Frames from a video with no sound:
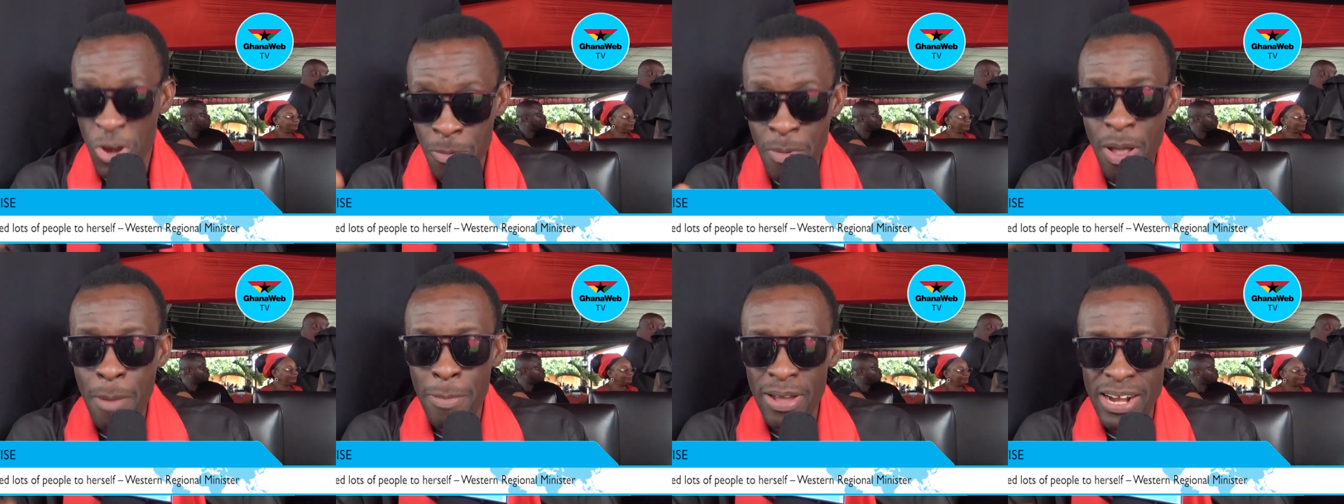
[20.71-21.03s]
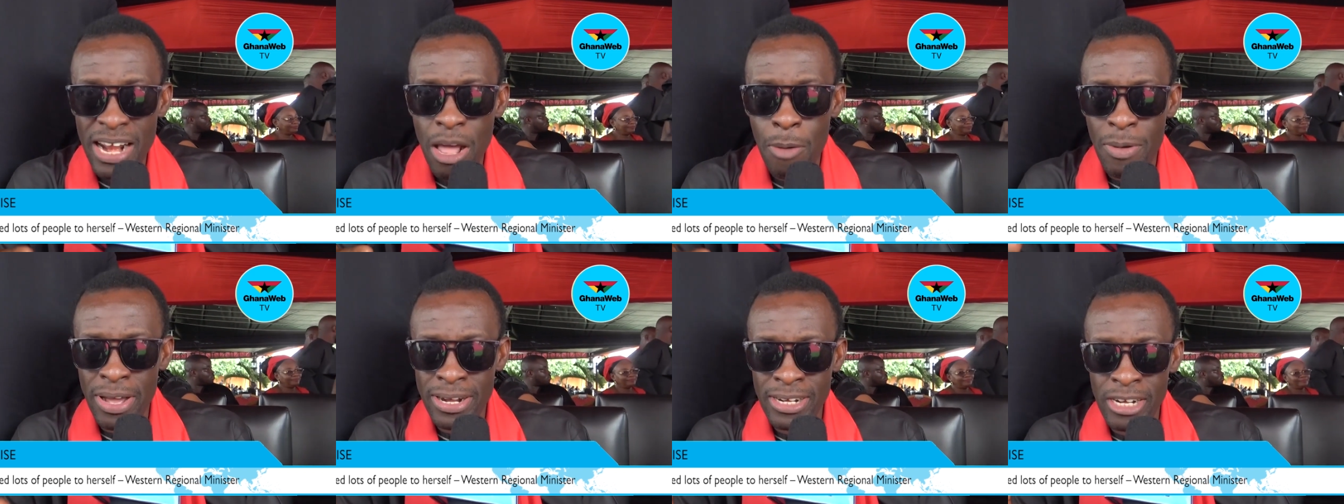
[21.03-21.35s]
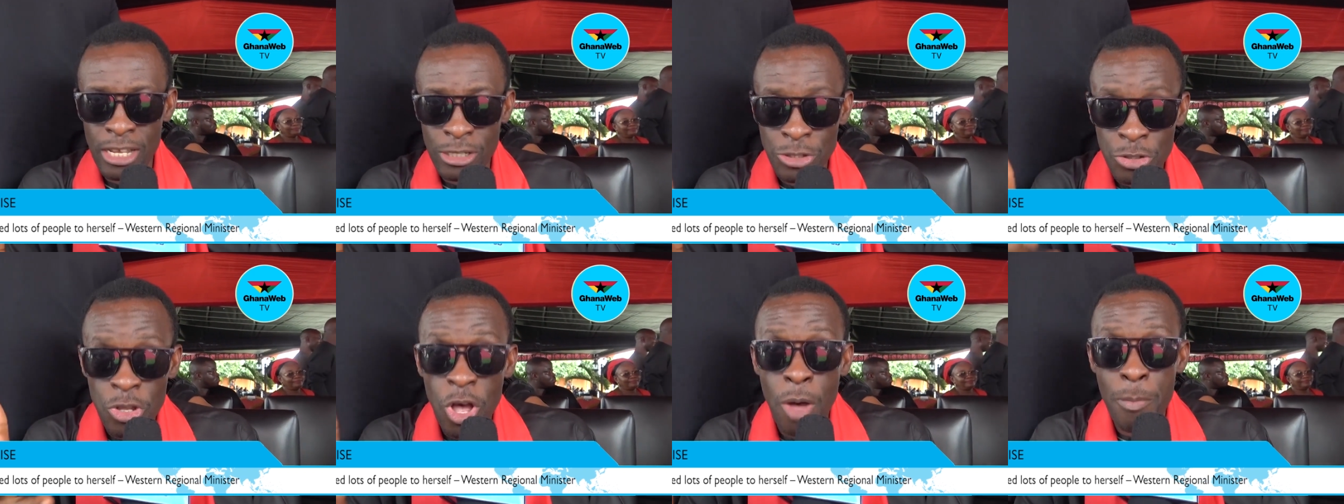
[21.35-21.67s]
Remember that
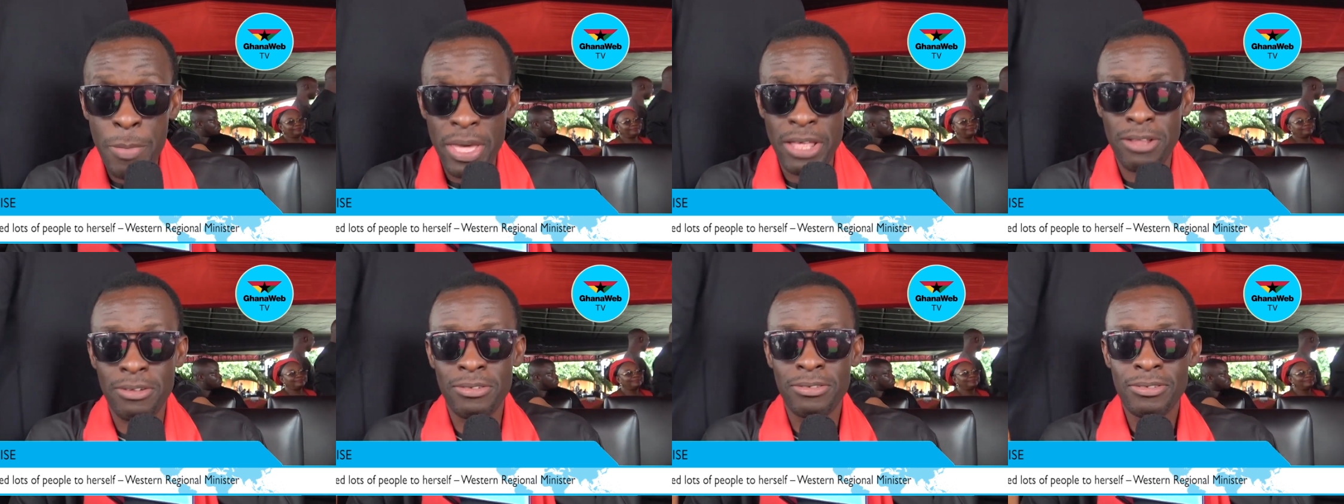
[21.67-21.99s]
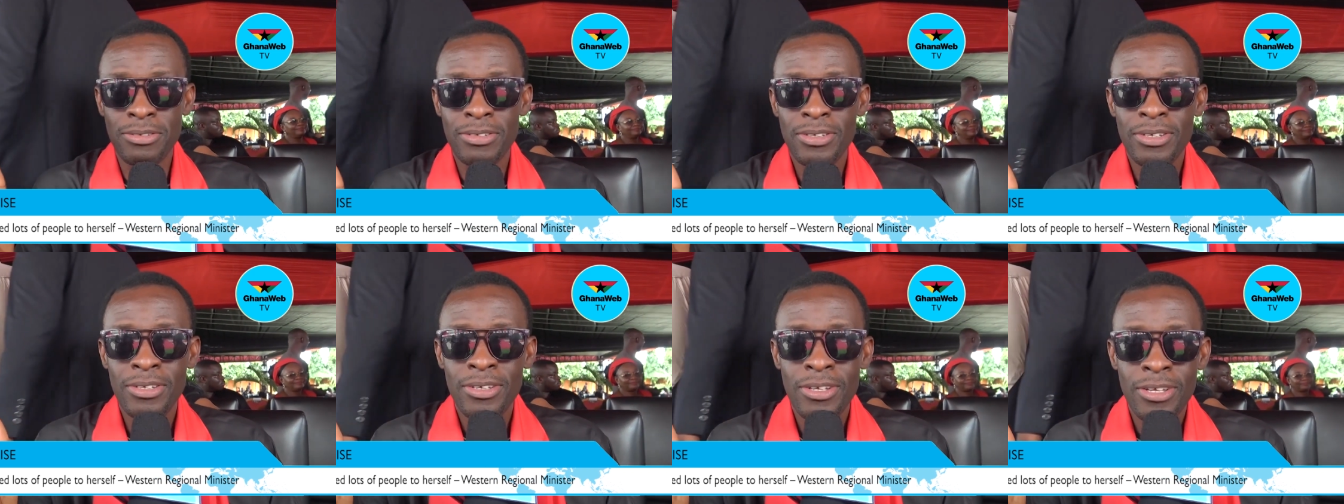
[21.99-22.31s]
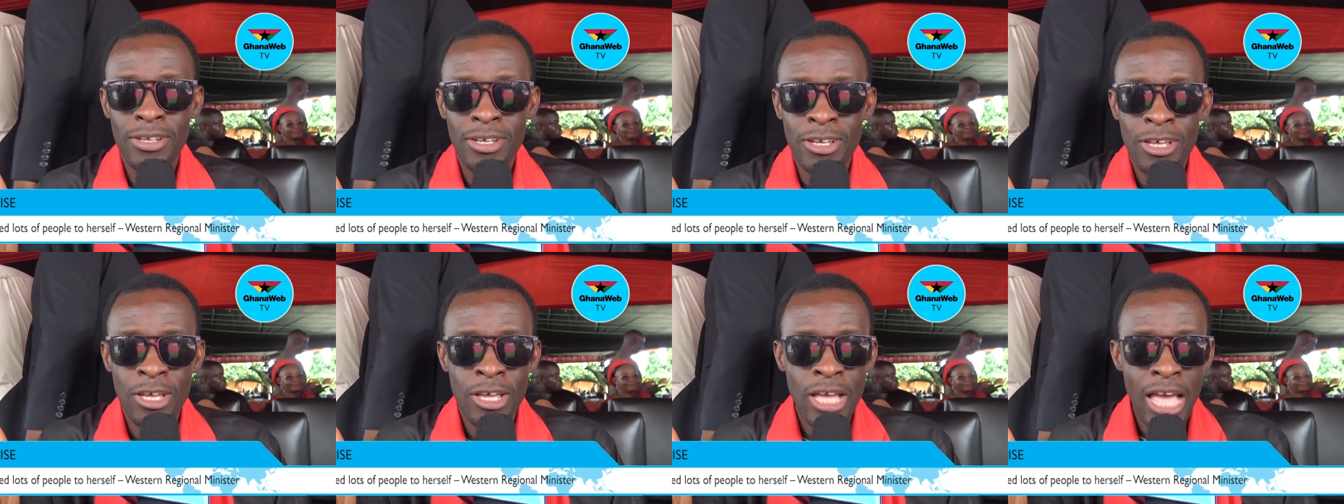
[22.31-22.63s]
one, the sawmill.
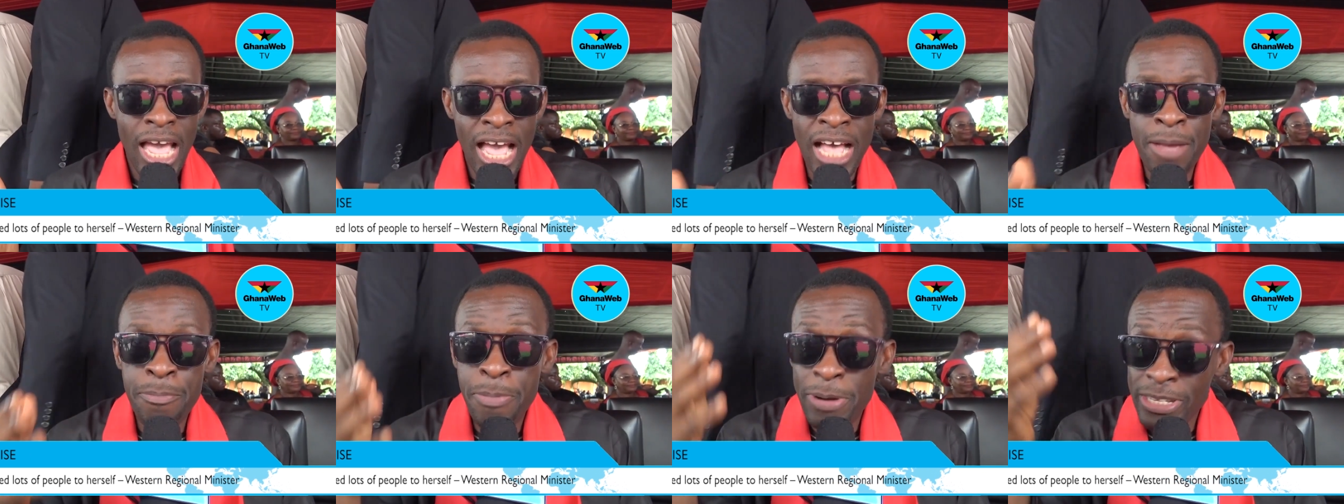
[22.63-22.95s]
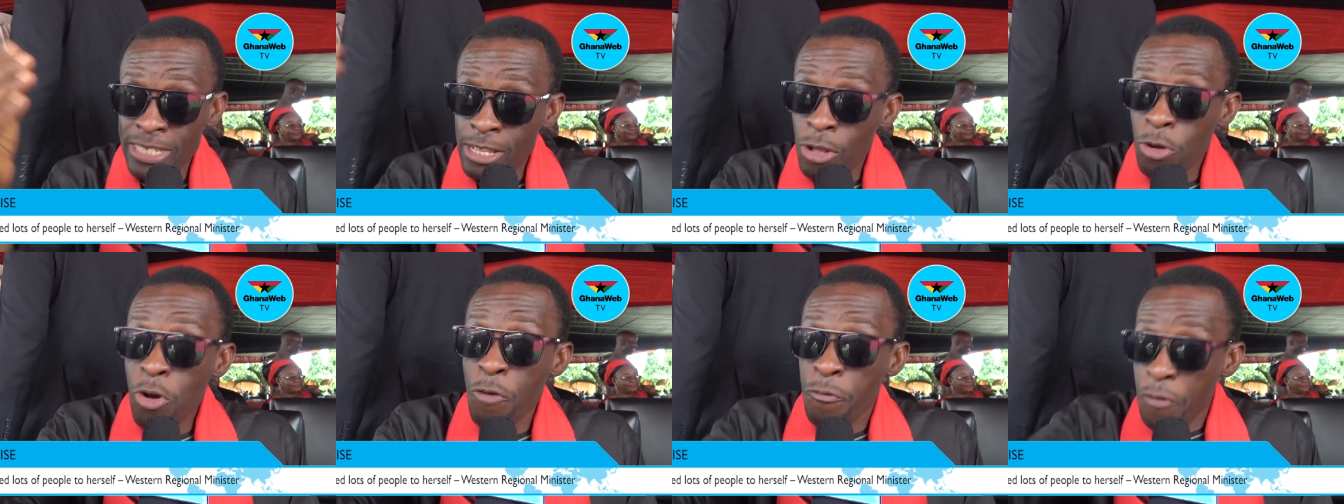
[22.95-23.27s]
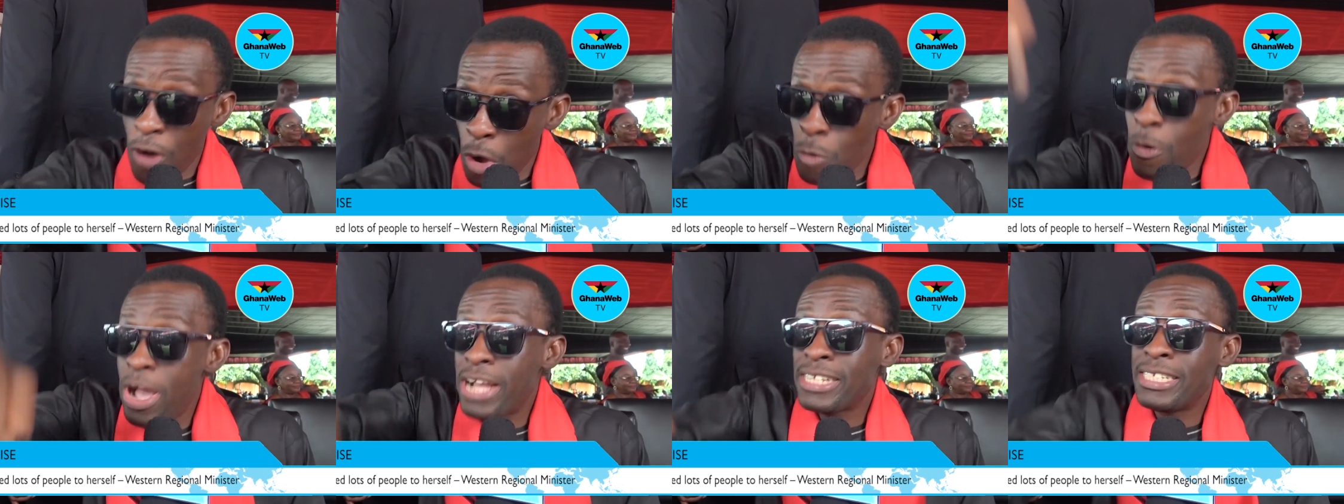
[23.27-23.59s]
And President
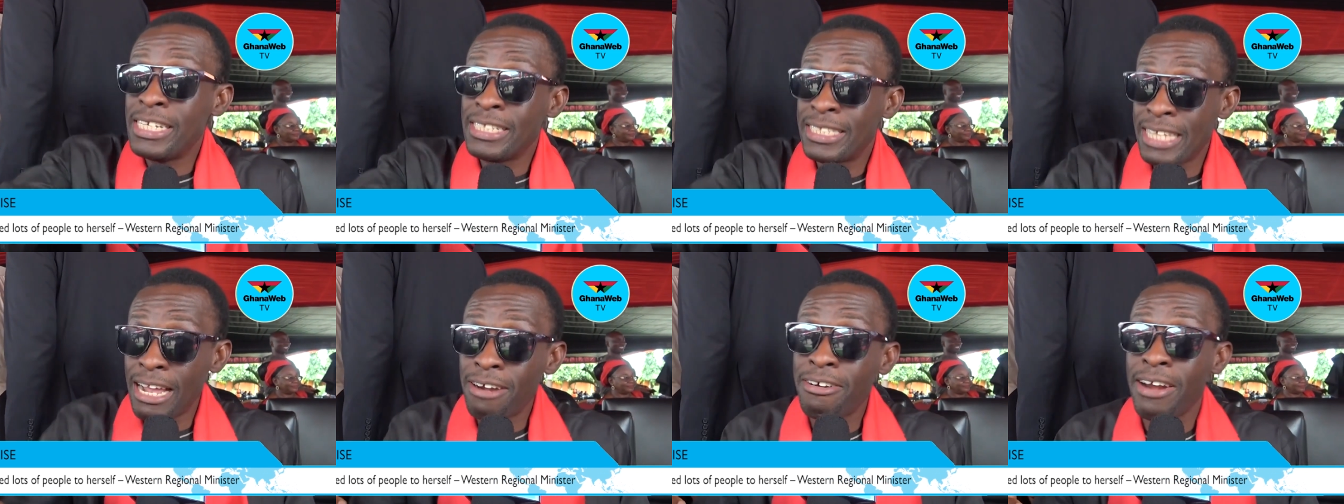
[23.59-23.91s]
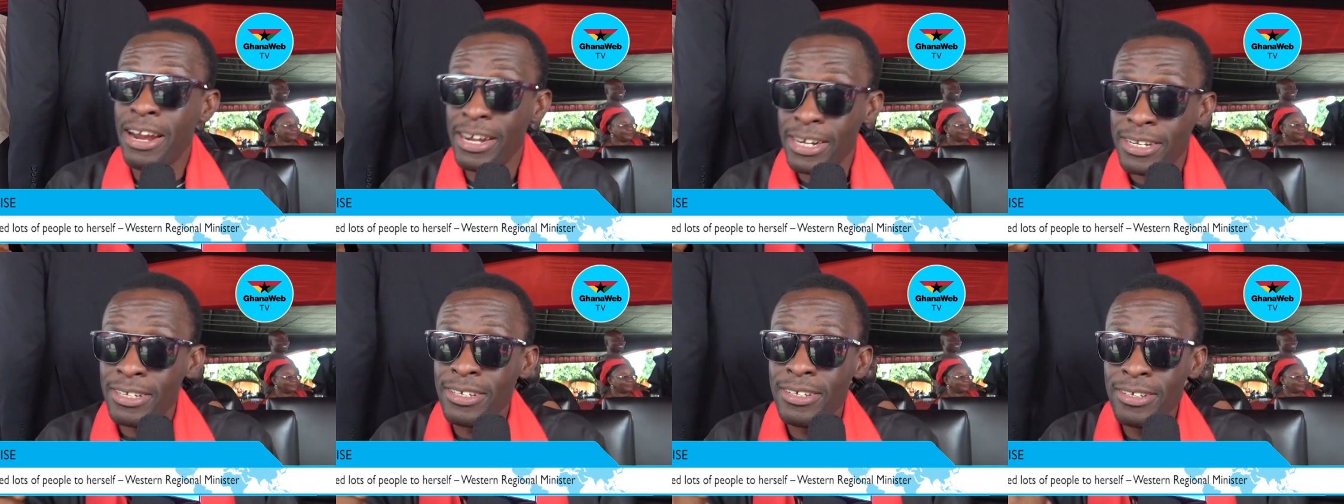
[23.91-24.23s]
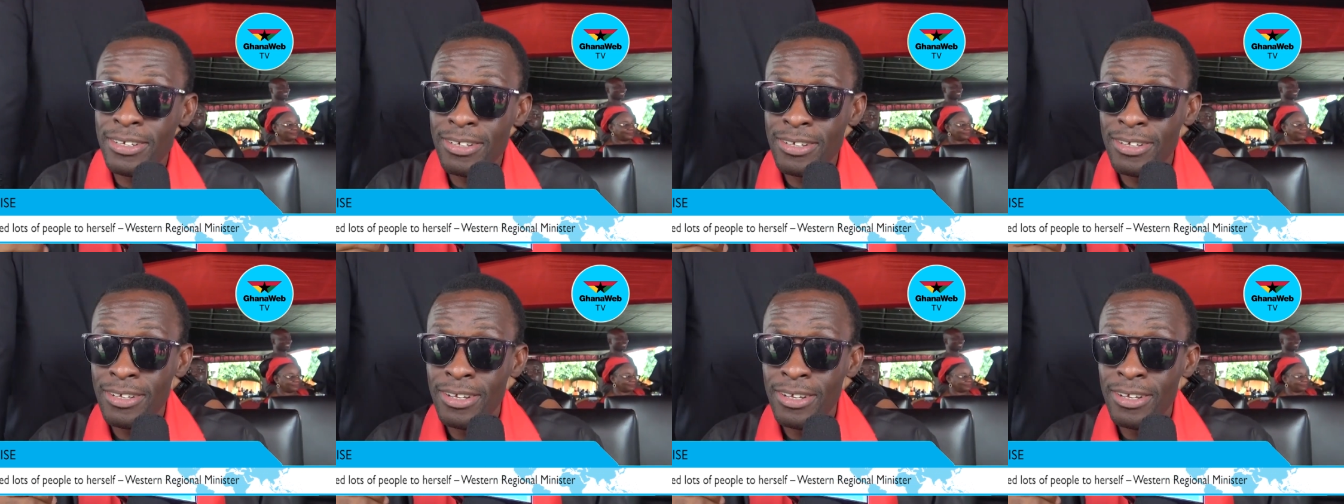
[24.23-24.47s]
Kufuor worked in Takoradi.